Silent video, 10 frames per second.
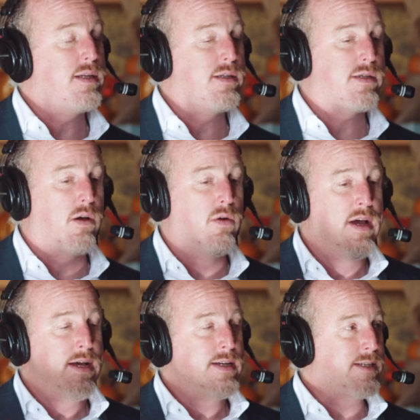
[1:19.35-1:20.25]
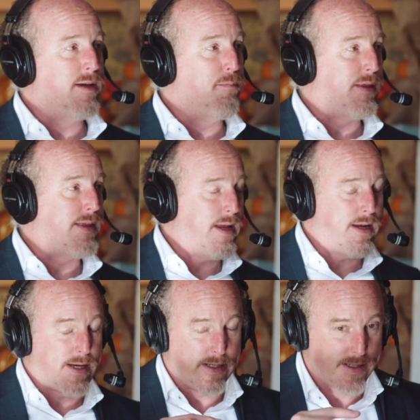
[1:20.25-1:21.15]
And so
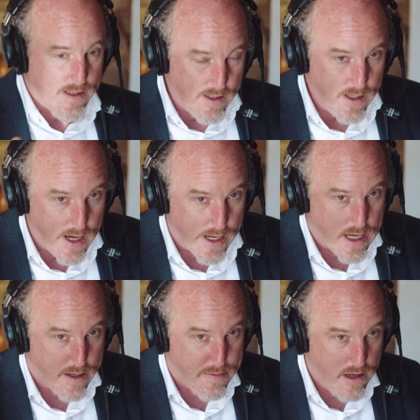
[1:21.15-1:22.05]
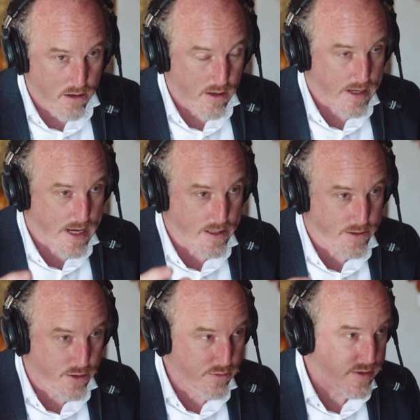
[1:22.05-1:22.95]
sympathetic is, I got to be on, I got to
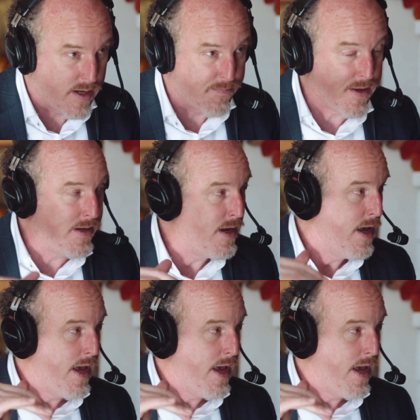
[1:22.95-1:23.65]
do something.